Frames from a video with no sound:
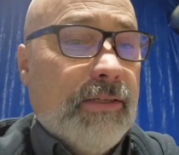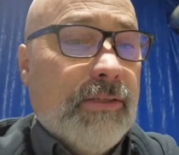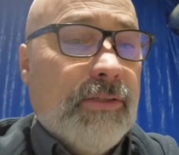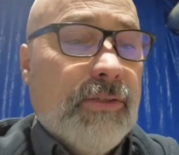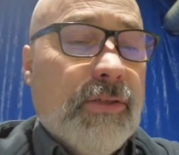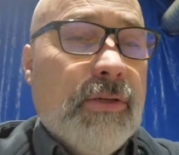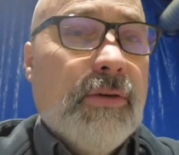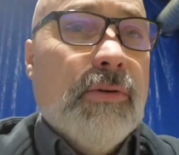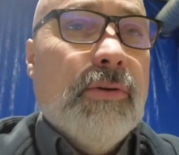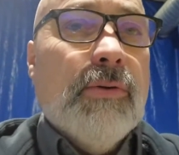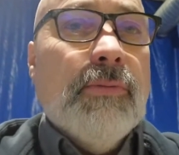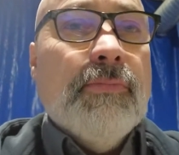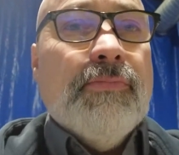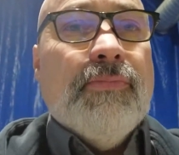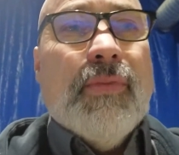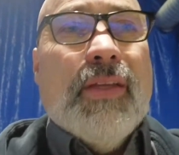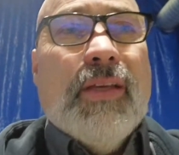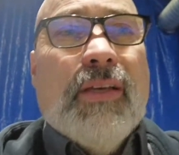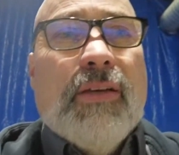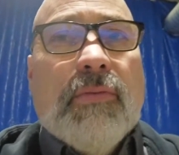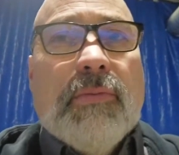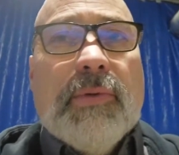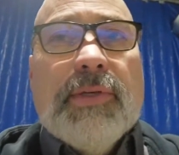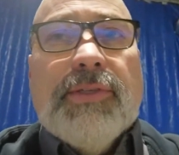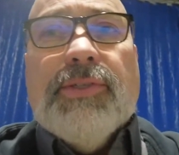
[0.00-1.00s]
So
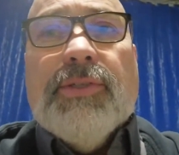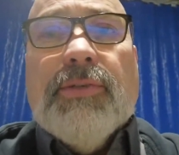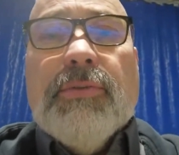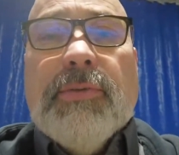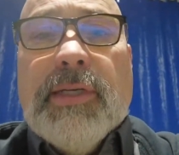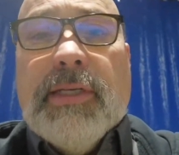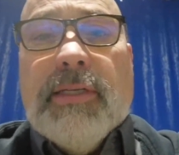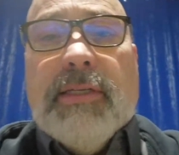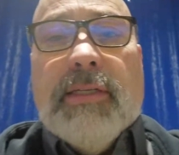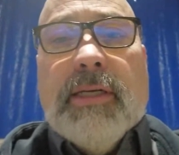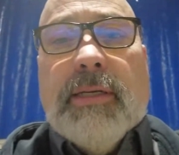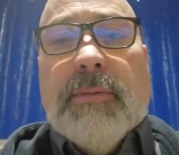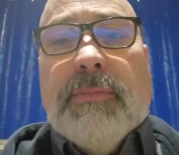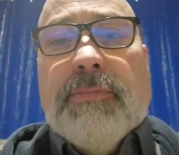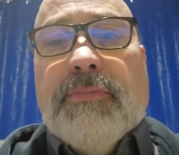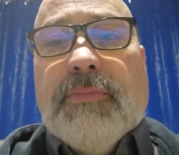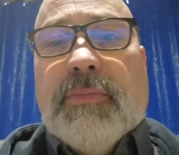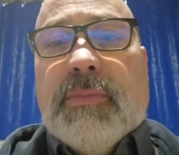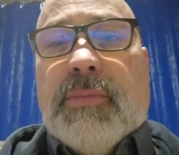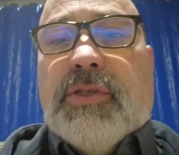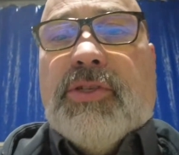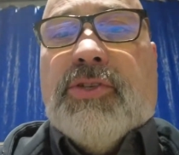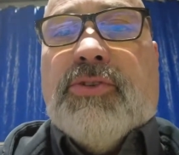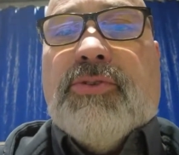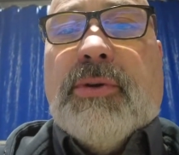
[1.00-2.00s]
we do end up
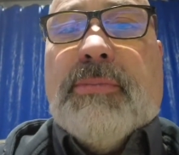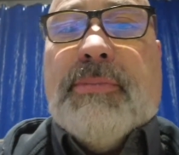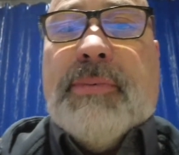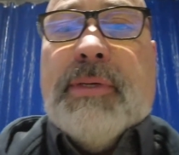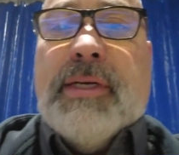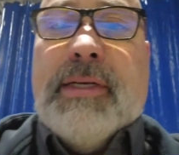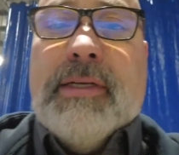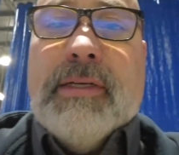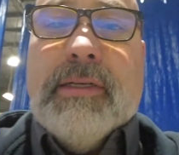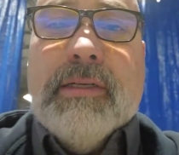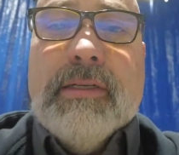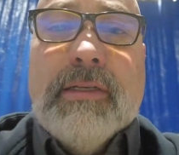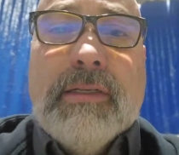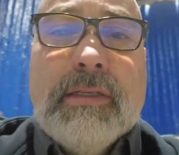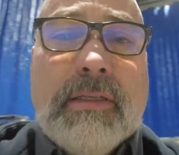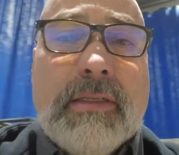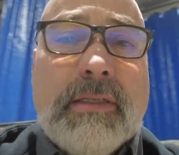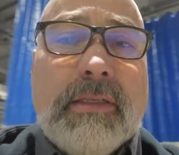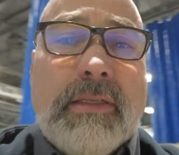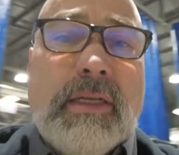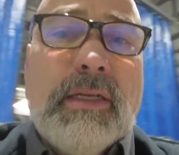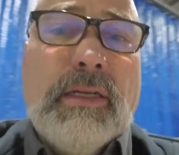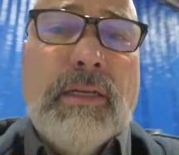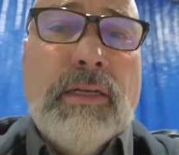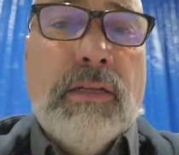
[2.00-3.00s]
stripping
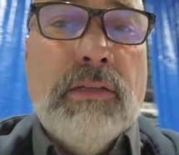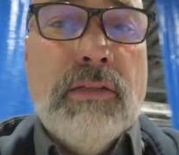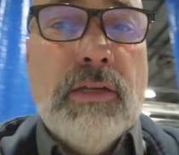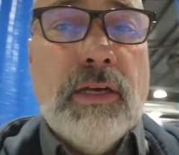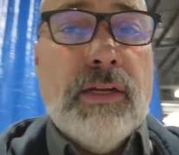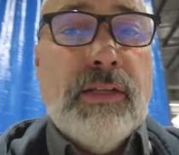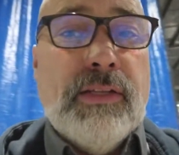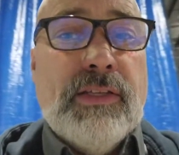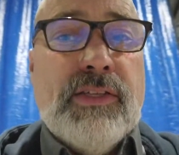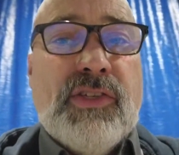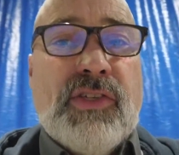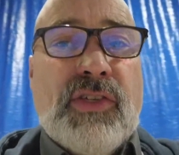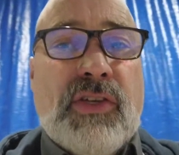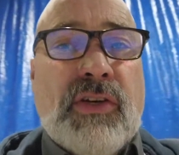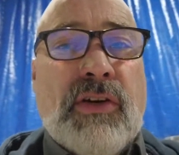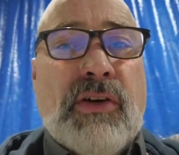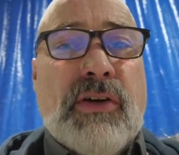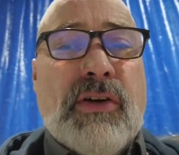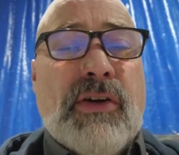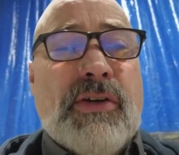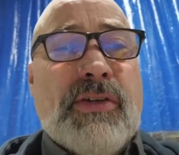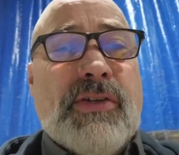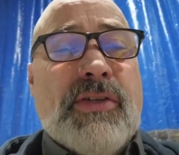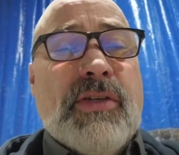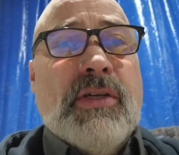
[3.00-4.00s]
a lot of these
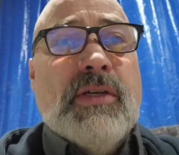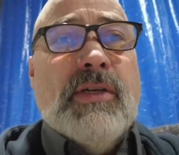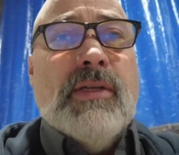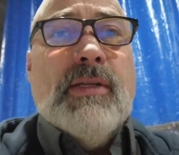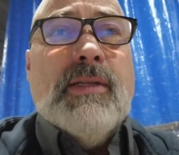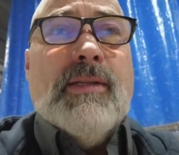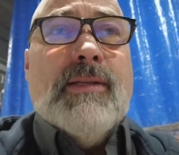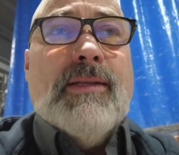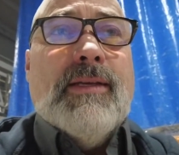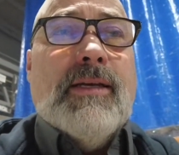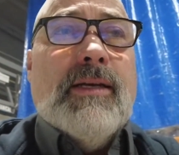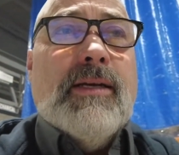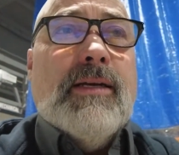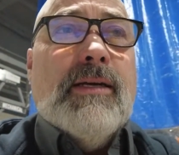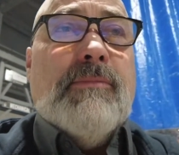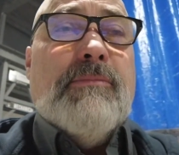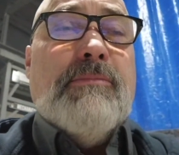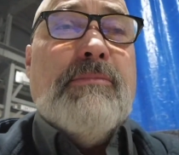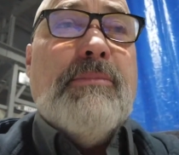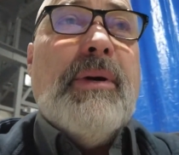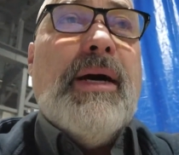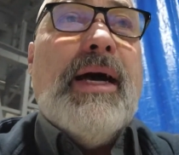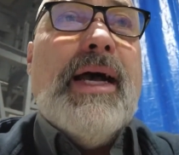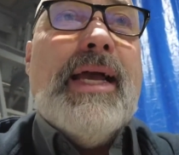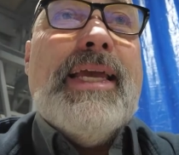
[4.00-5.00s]
cars
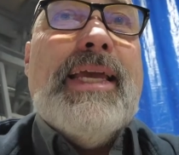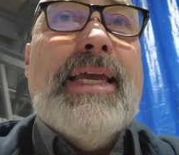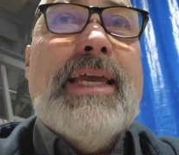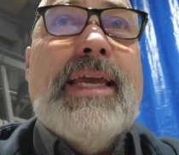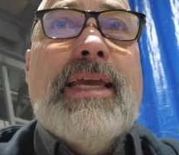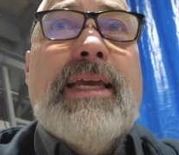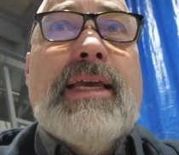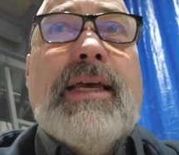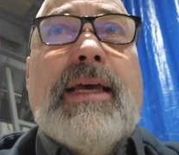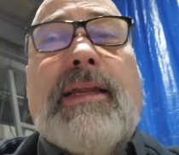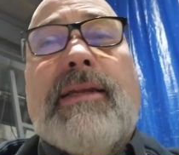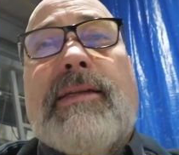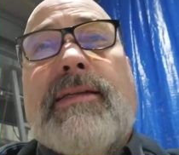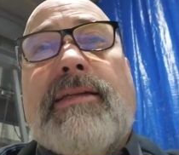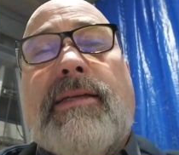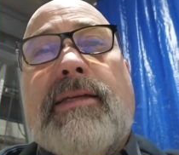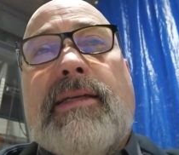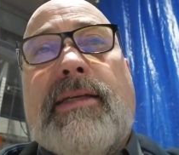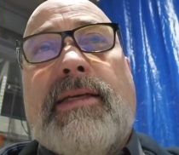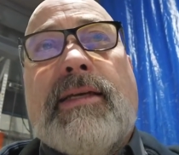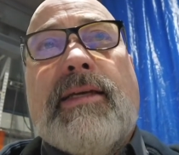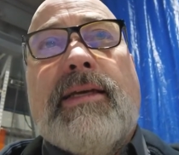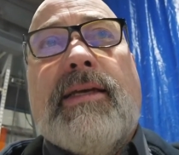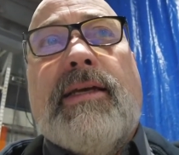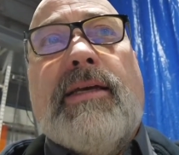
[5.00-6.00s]
by hand,
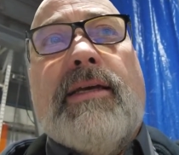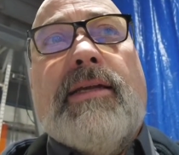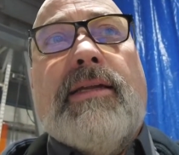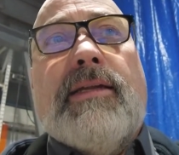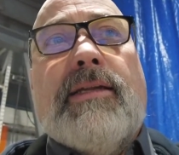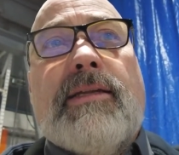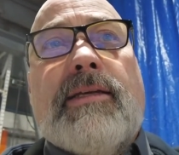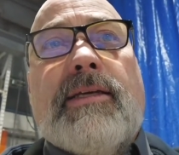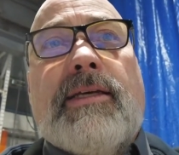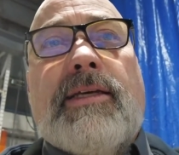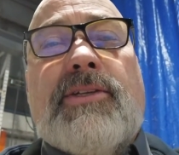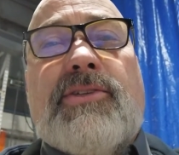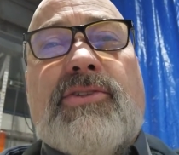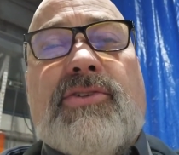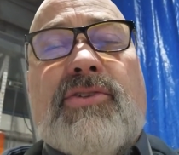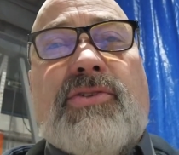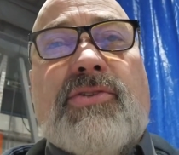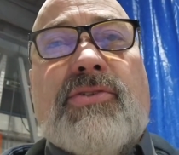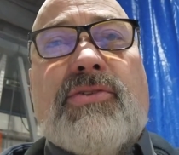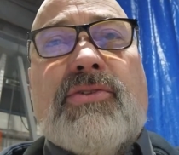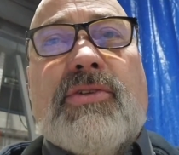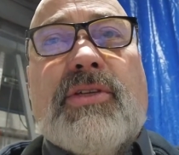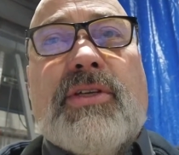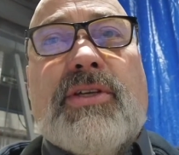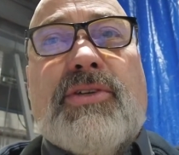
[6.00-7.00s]
and
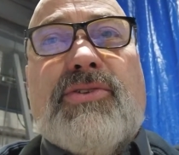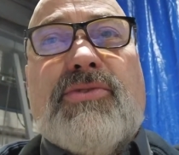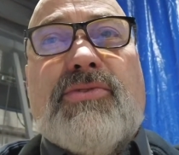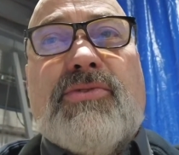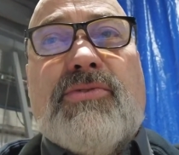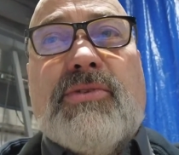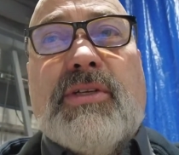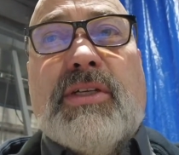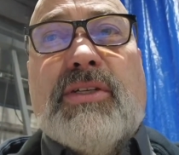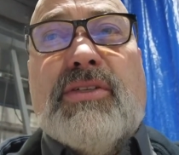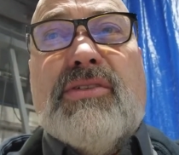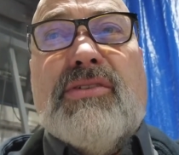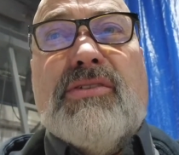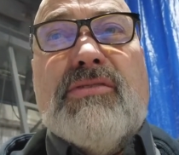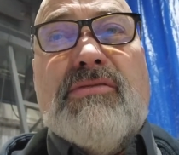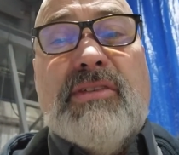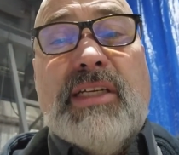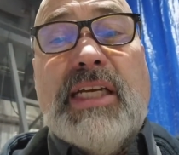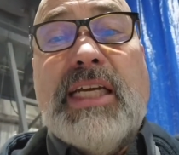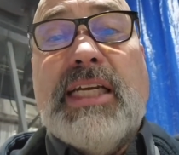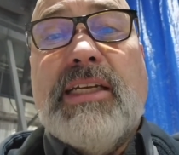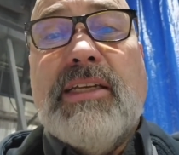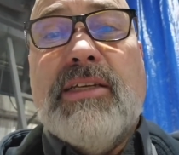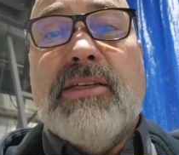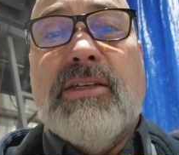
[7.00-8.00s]
it's
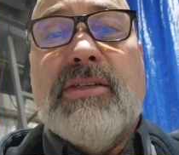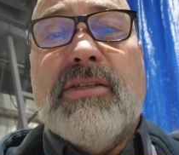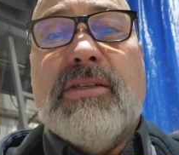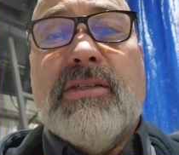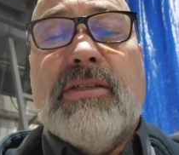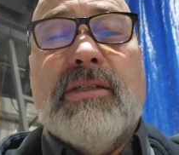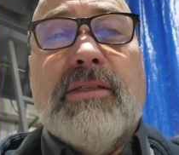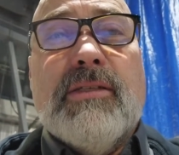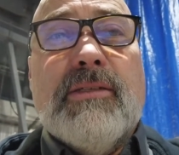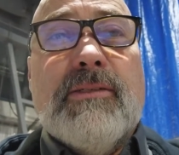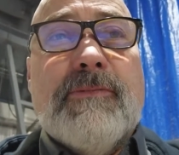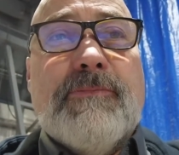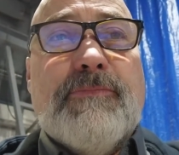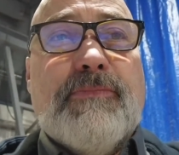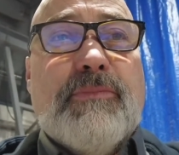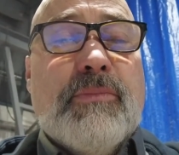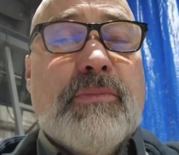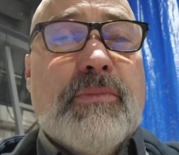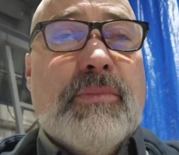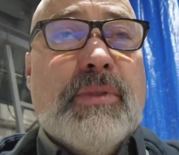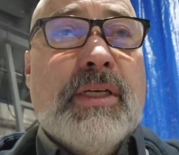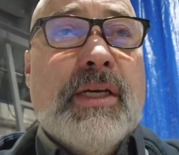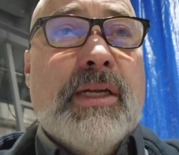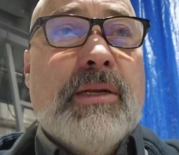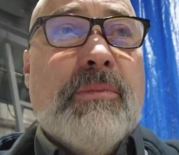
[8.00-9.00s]
tedious
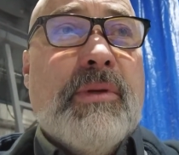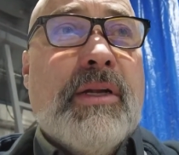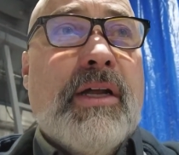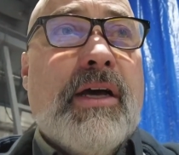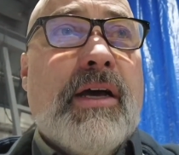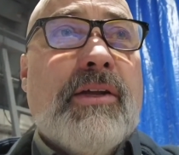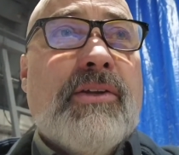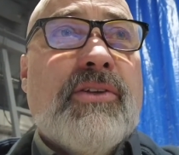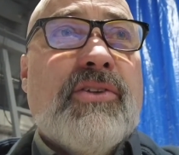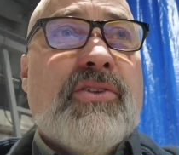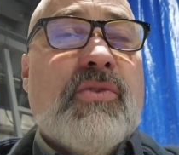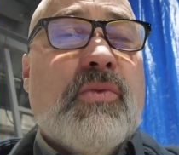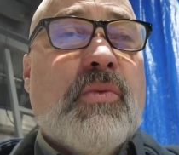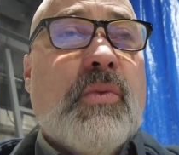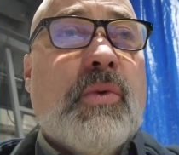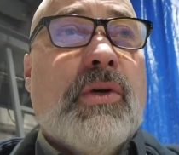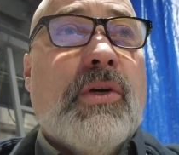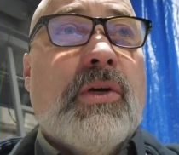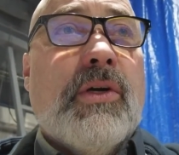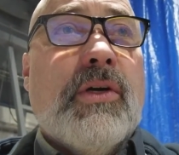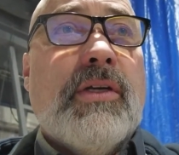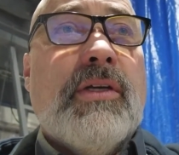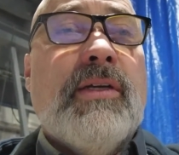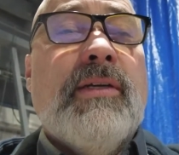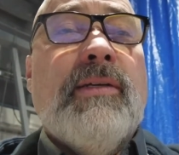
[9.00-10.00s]
and kind of monotonous
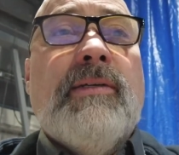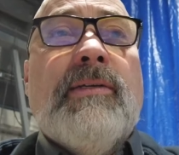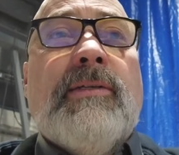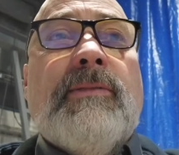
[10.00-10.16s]
work.